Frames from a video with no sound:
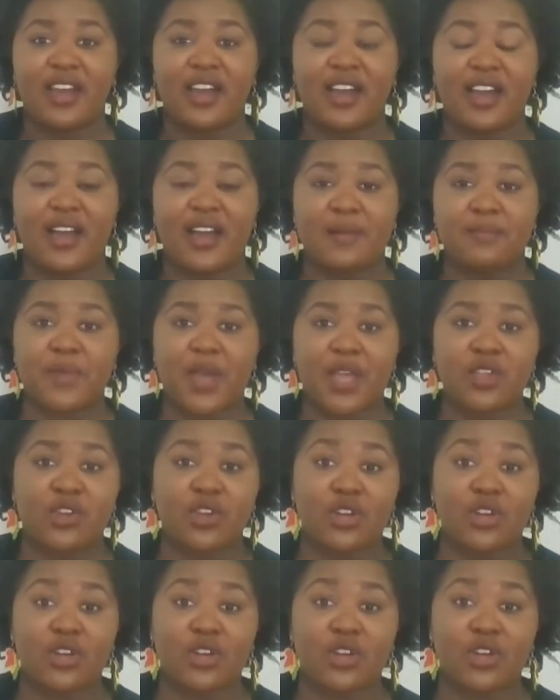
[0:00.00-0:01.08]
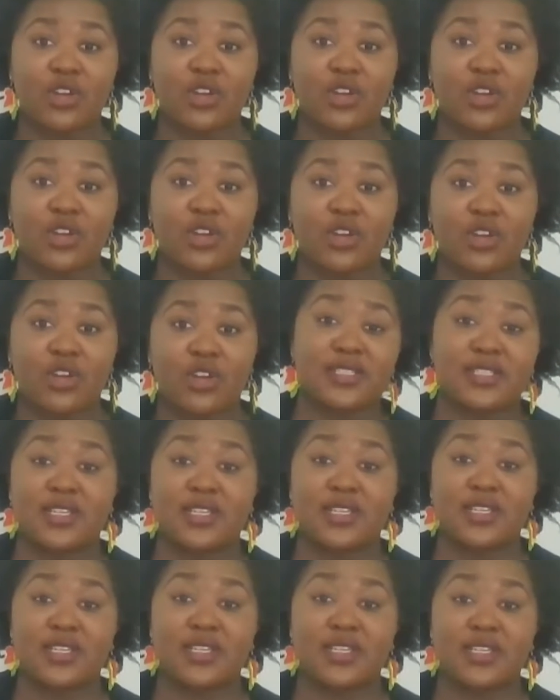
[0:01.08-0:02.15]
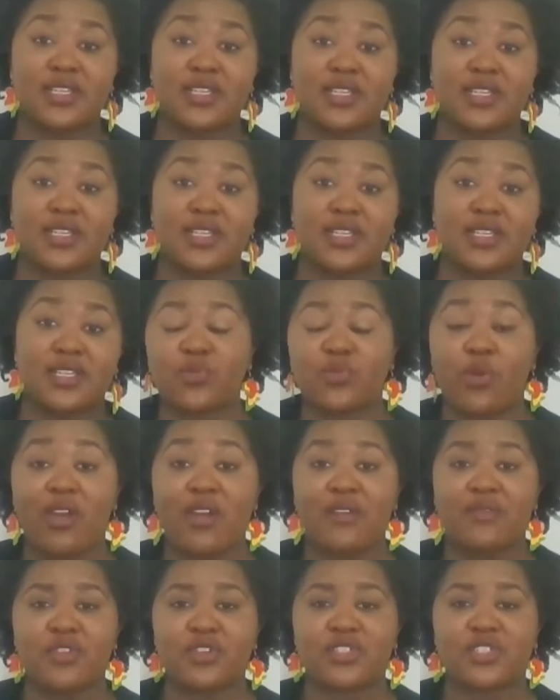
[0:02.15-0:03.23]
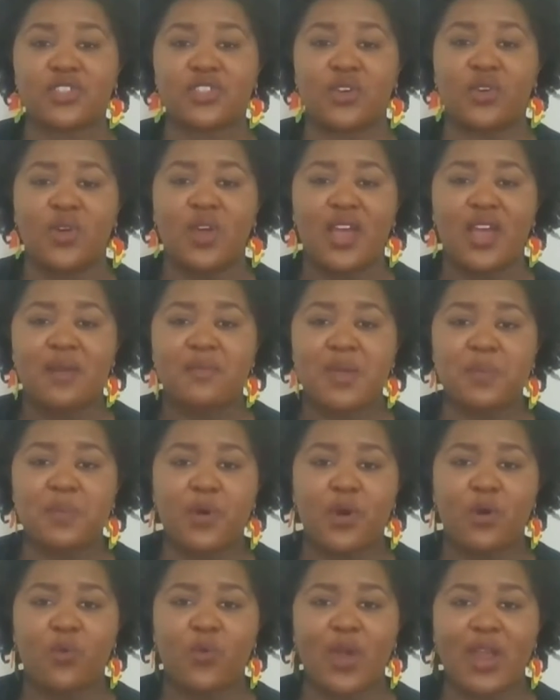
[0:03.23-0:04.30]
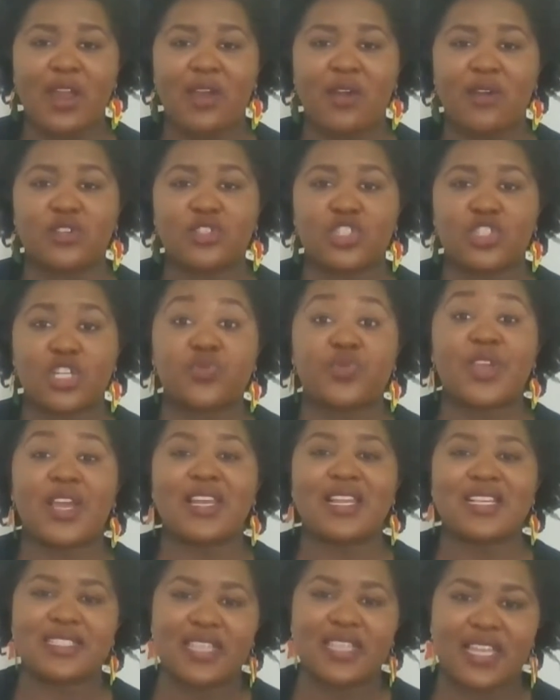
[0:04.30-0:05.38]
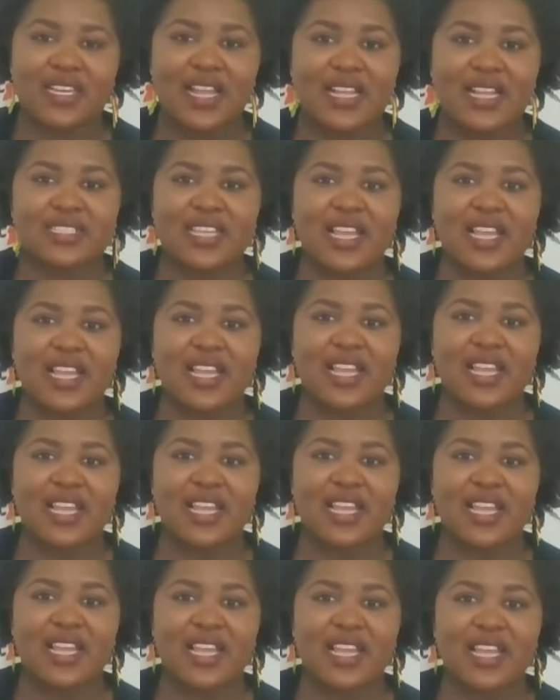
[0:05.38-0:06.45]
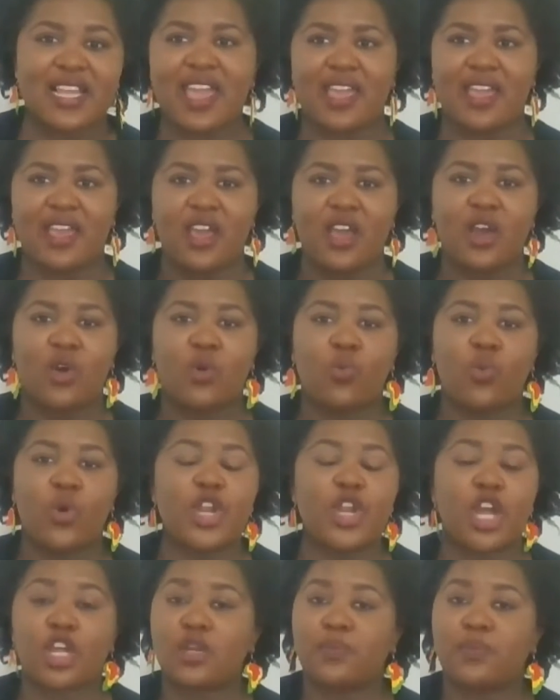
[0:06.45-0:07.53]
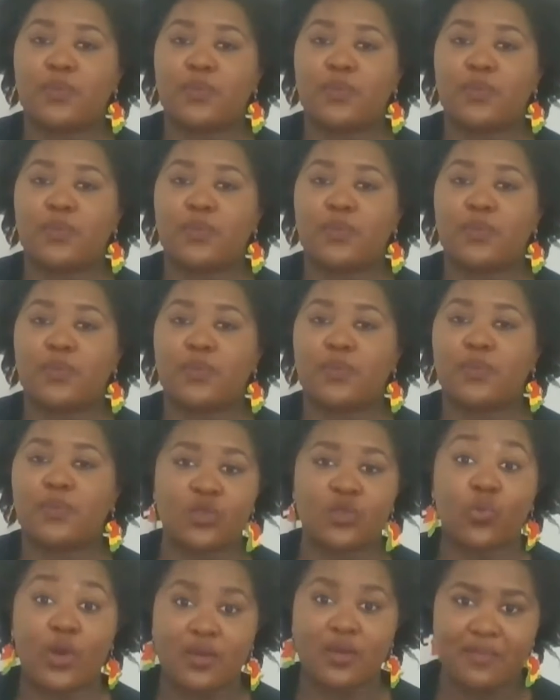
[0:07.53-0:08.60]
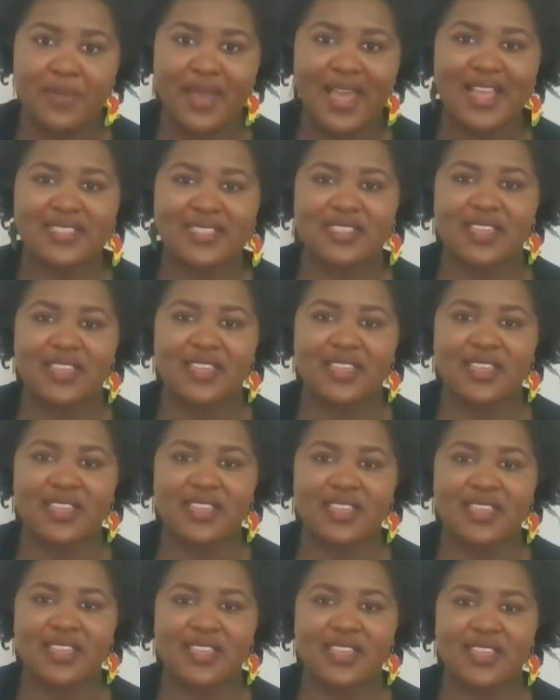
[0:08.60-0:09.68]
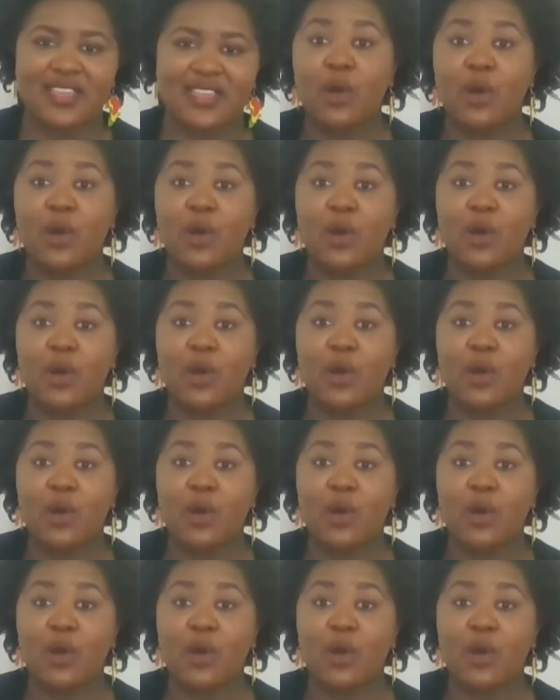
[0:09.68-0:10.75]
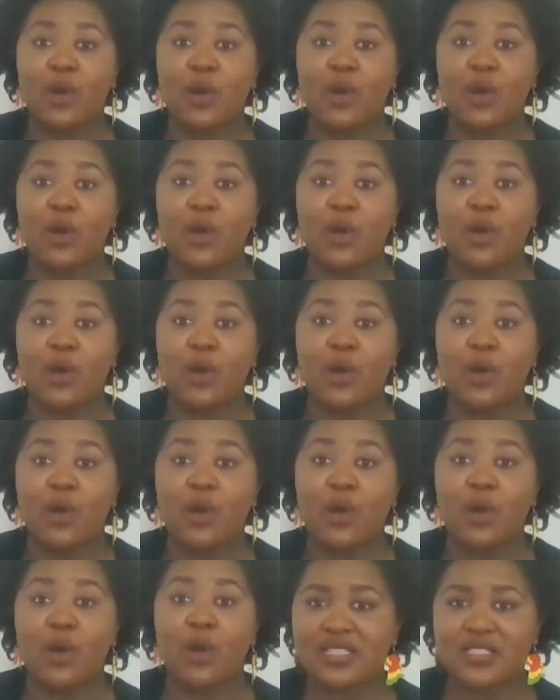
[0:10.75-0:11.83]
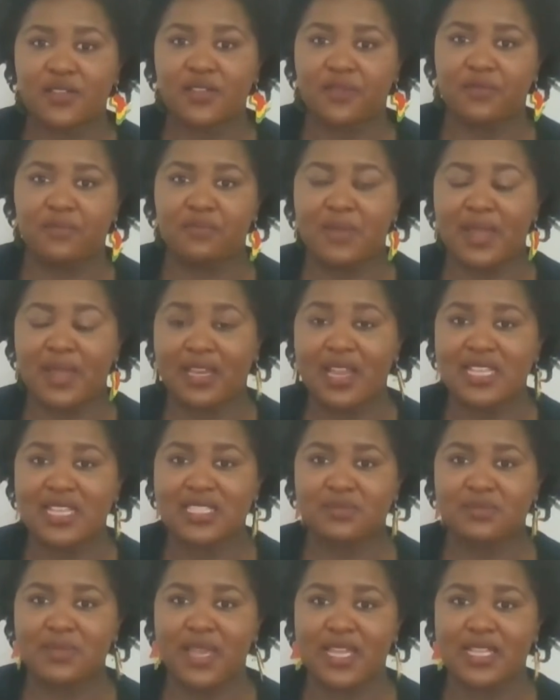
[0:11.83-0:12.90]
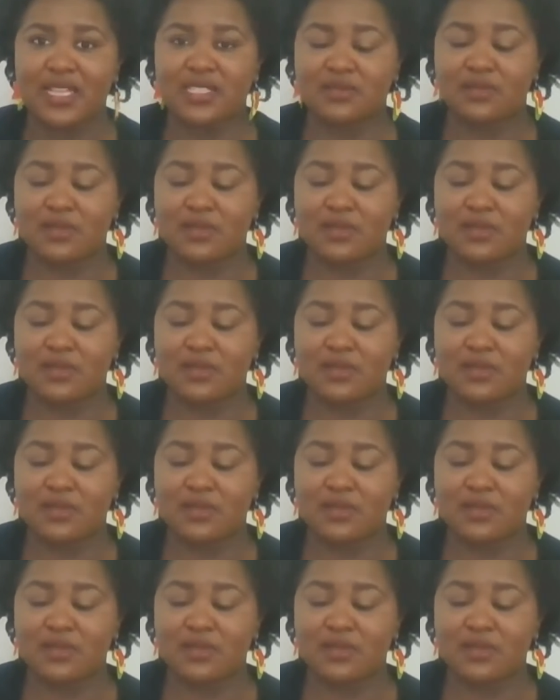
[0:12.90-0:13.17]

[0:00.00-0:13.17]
Are you going to go to London, US, wherever? So people were just realistic in that sense and say, hey, we're not going to put all of our eggs in one basket. But I will say that out of my class of my classmates,